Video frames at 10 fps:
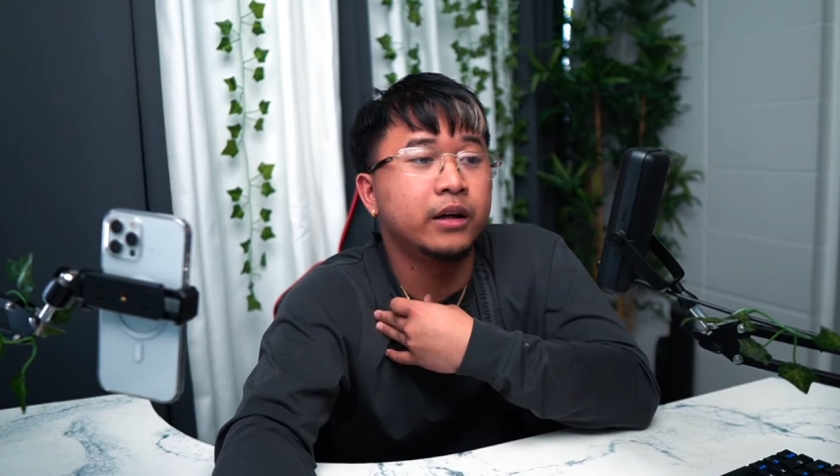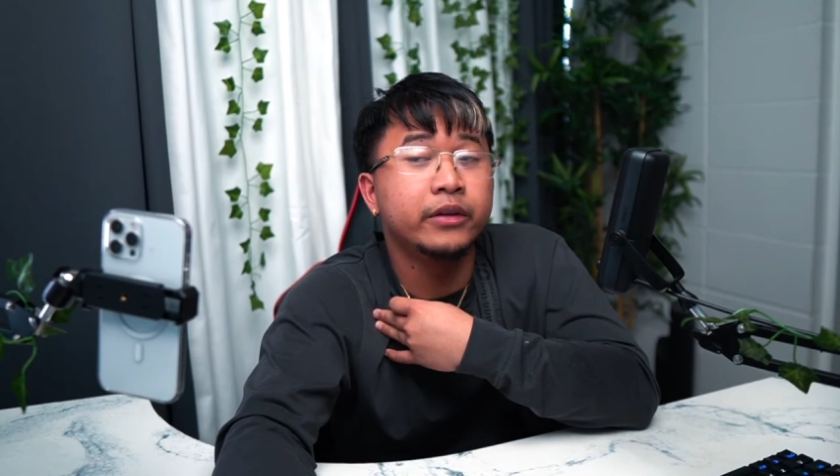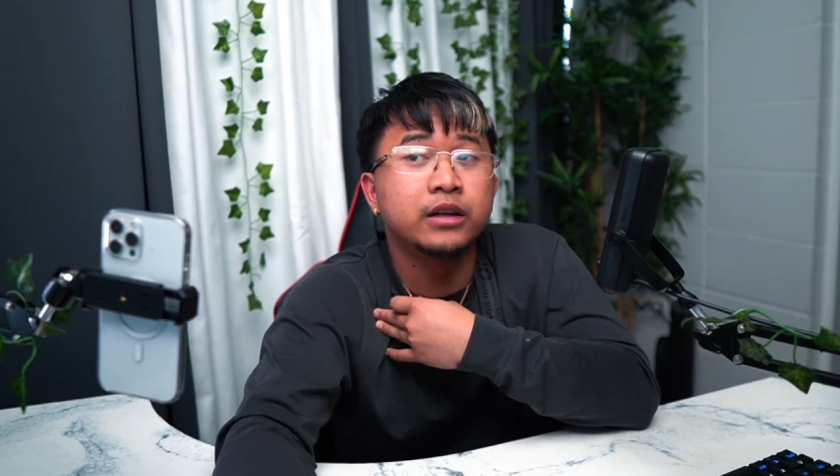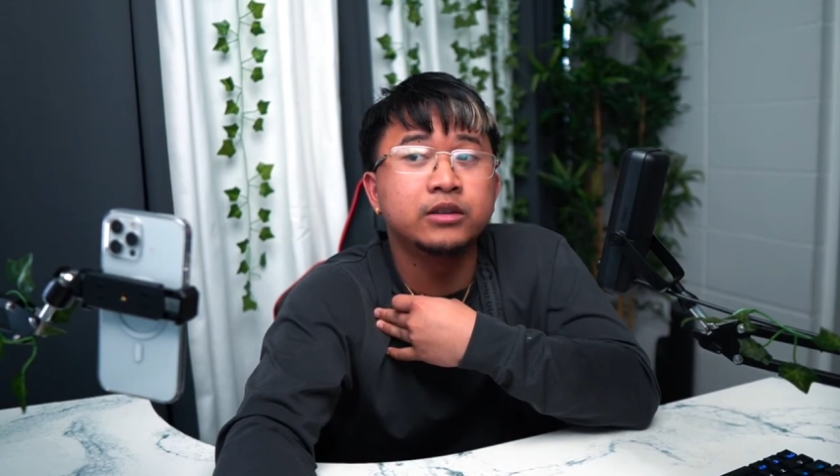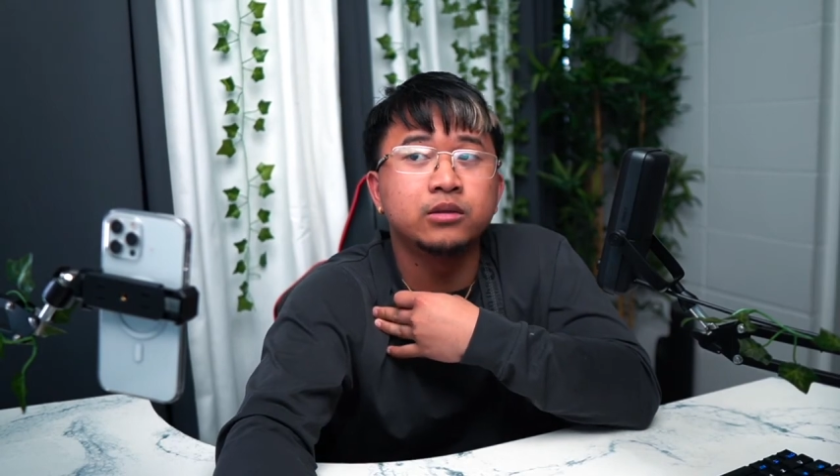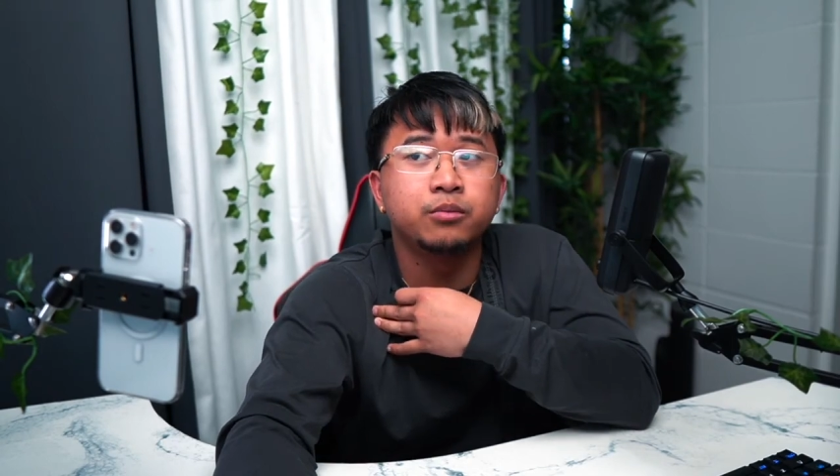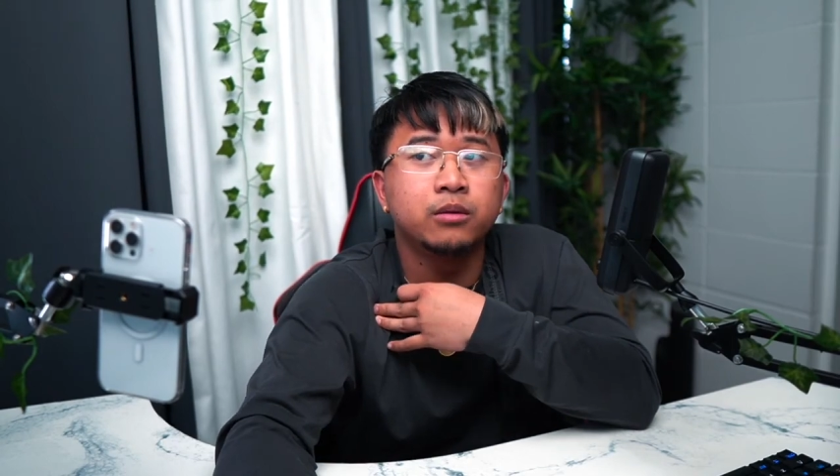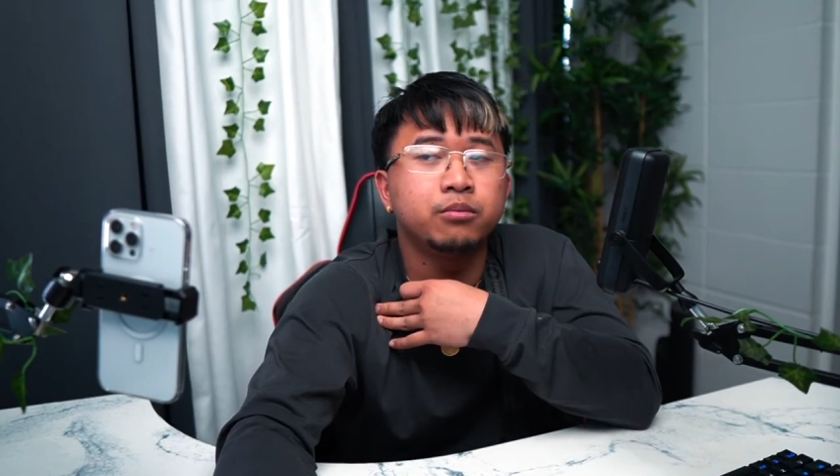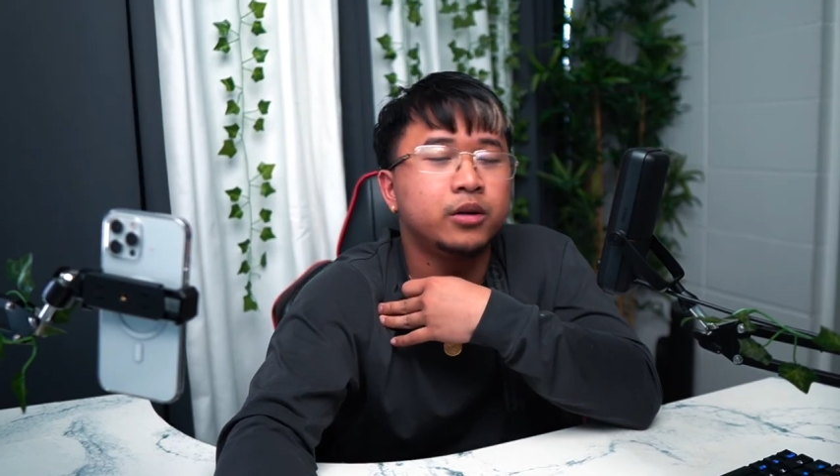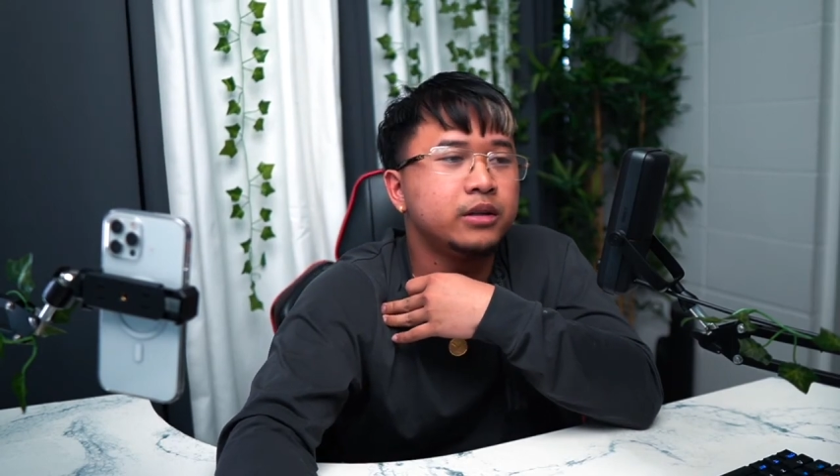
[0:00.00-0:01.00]
think he's super
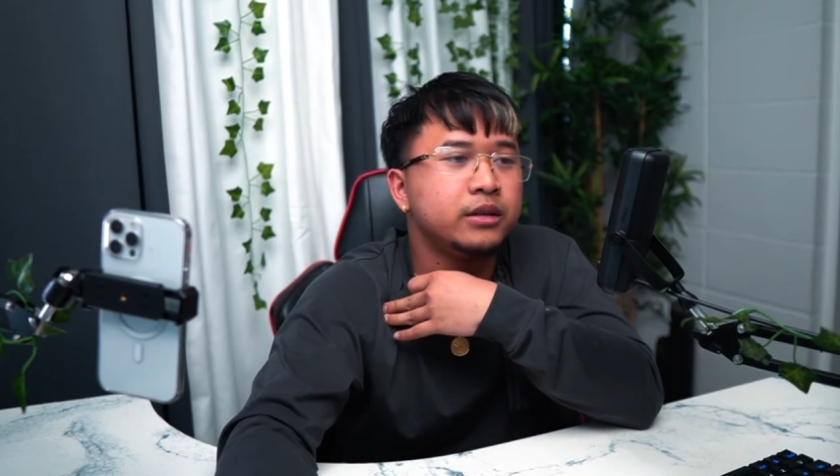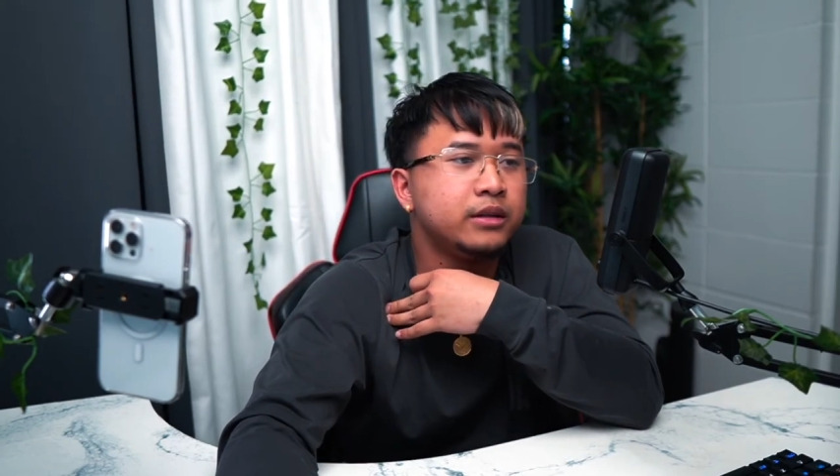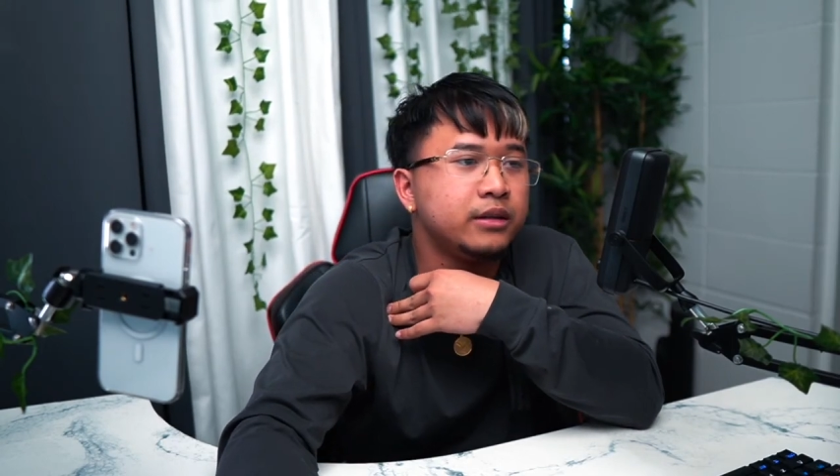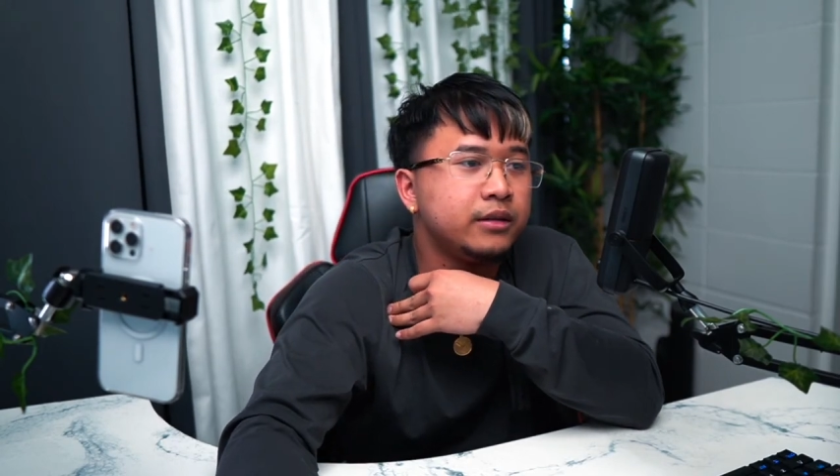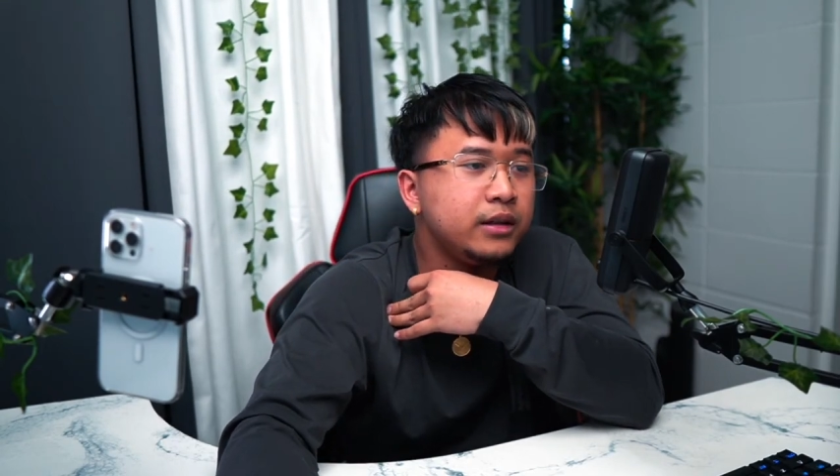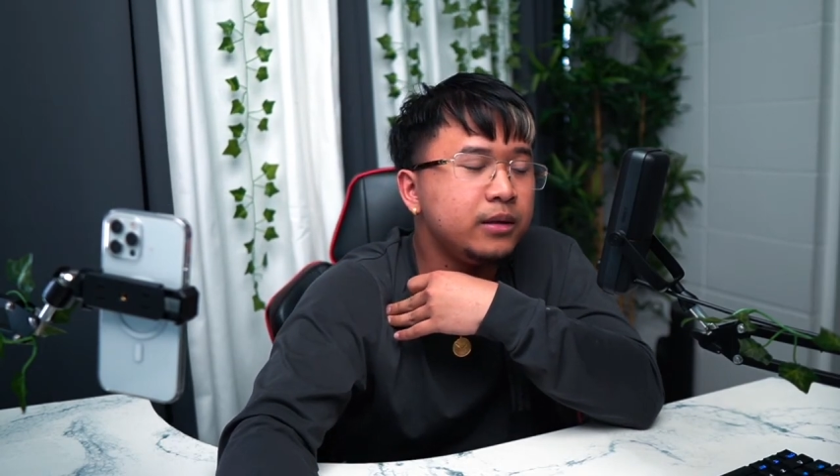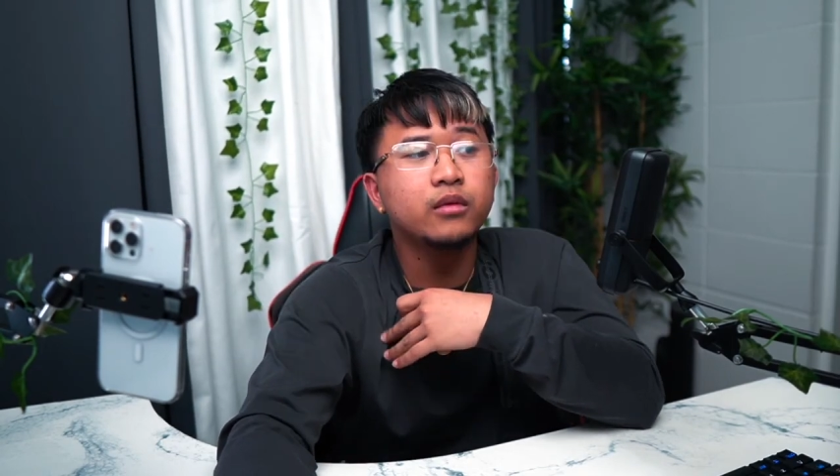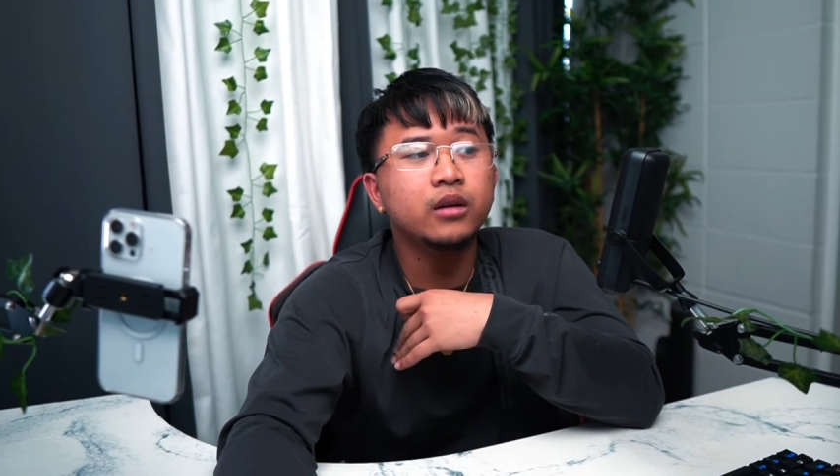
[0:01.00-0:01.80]
important in the team.